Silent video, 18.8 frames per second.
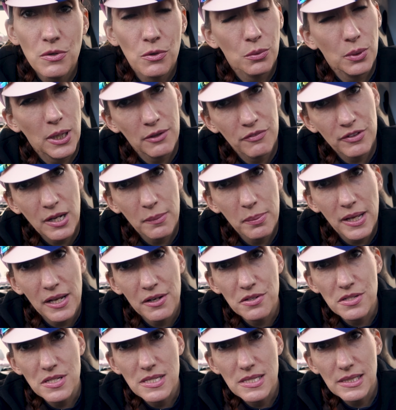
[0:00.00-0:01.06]
or we'll have a couple
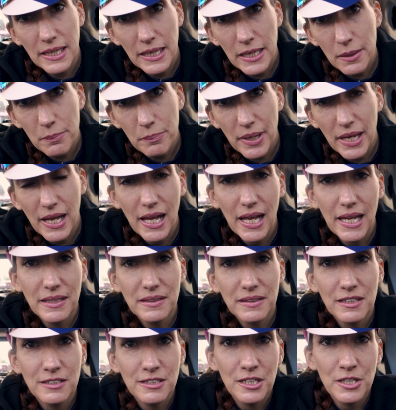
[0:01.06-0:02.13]
hours skip
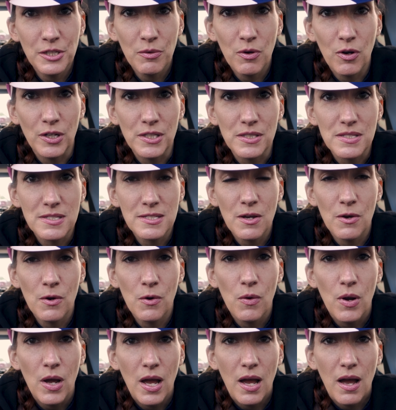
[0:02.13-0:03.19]
and continue on. So